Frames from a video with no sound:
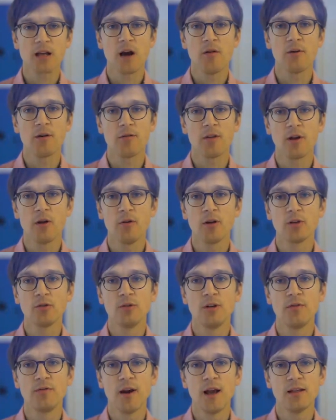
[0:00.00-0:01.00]
How are we going
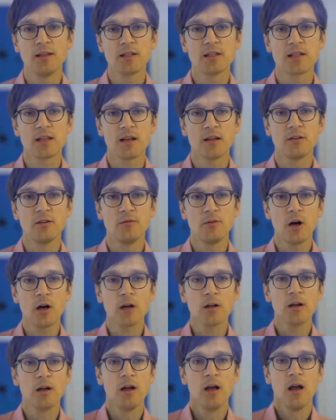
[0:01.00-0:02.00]
to define this random
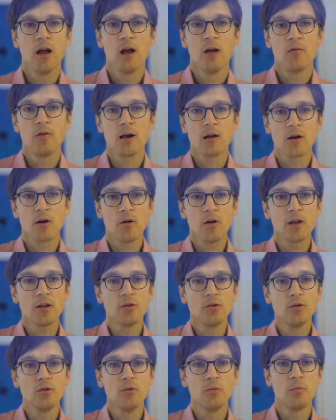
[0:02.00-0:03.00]
walk? We are going
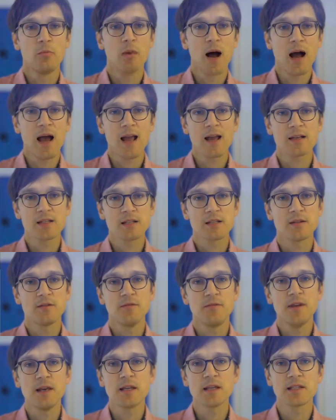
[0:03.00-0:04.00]
to do biased
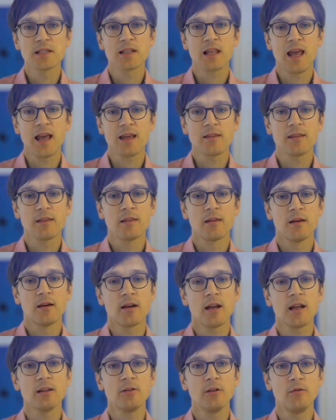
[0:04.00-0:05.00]
fixed length
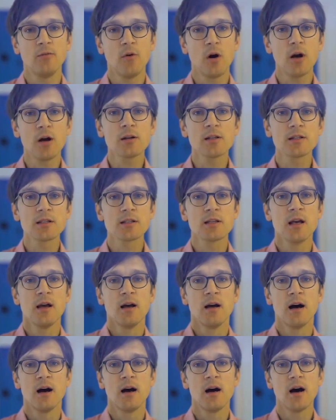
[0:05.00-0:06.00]
random walks
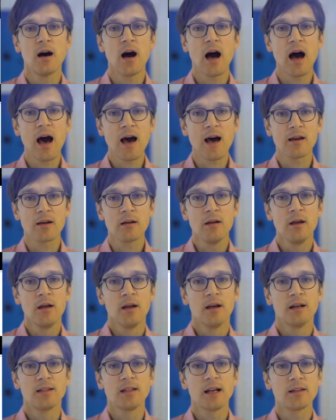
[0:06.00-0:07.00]
uh, R
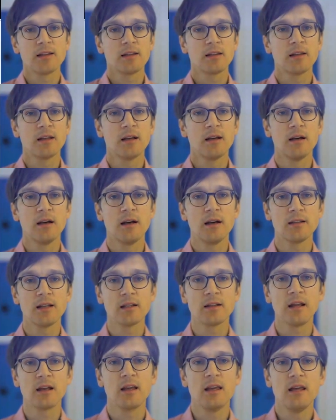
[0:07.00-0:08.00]
that, uh,
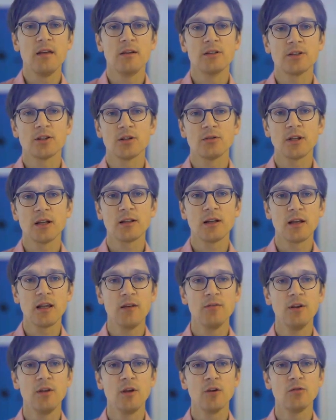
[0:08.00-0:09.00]
that a so that a
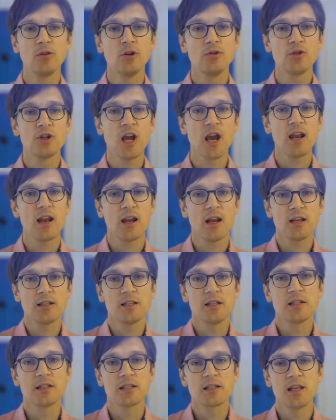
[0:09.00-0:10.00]
given node U
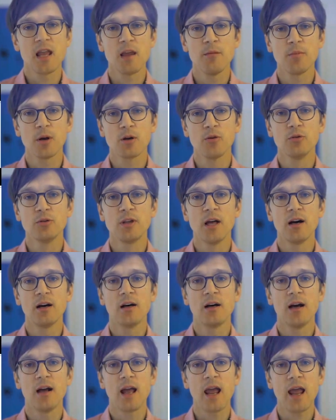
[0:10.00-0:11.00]
generates its neighborhood
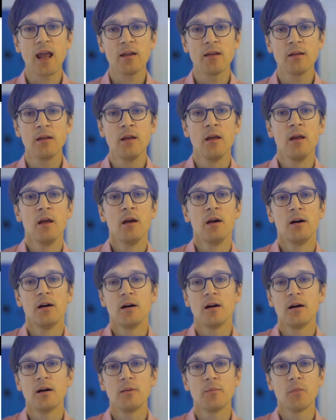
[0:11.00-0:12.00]
uh, N
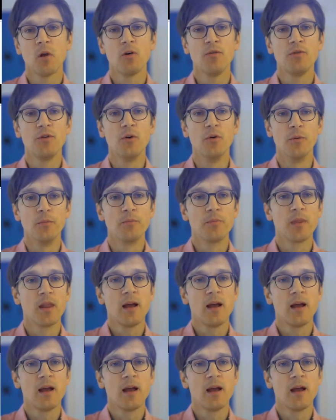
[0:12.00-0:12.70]
um, of U.